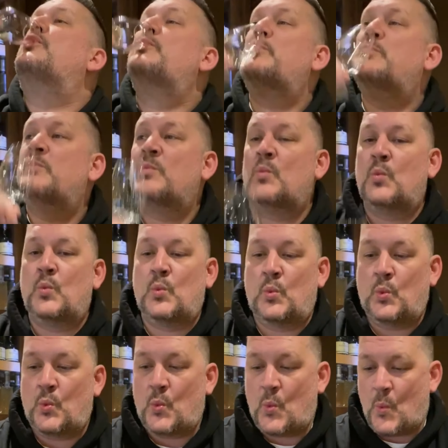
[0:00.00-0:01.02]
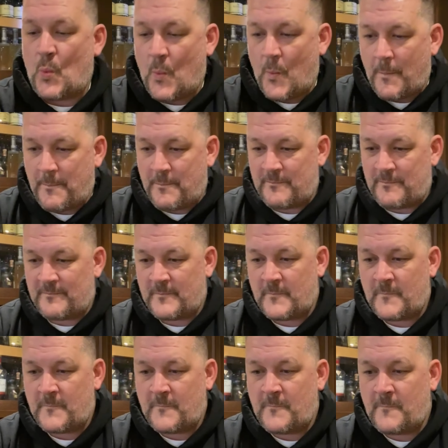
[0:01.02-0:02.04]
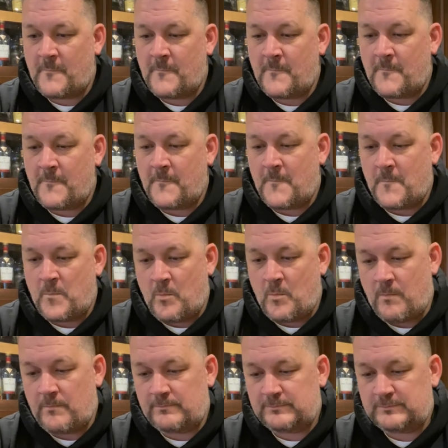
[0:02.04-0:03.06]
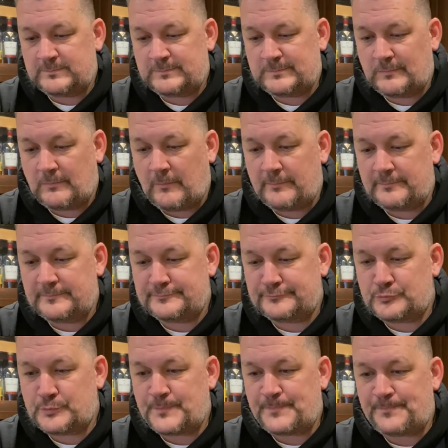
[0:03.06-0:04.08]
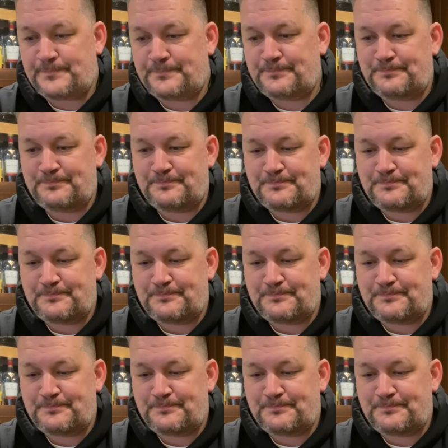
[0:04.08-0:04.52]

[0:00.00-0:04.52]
Nobody speaks.